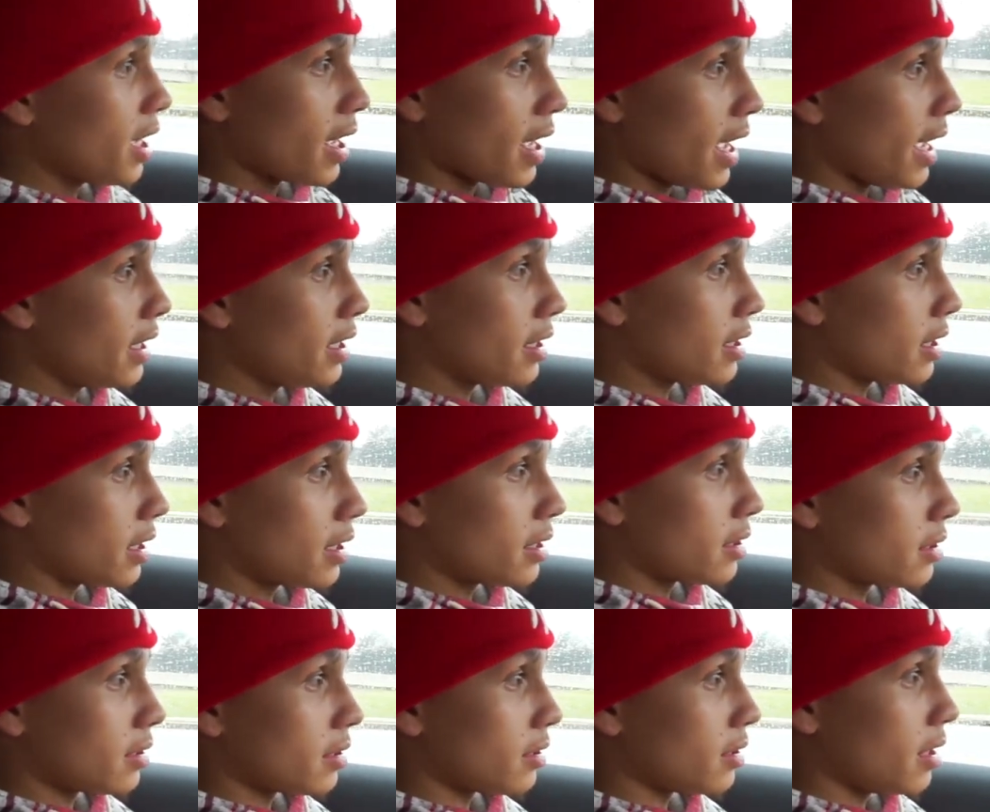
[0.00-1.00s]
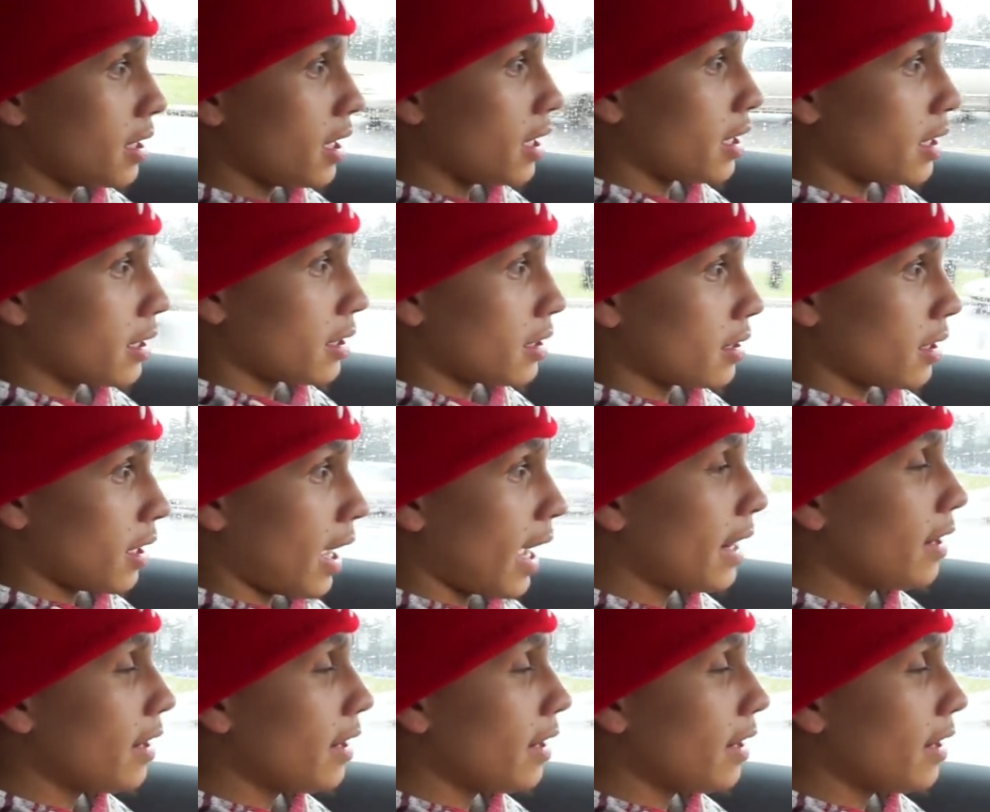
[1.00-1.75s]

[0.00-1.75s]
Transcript: accidents any, are serious yeah.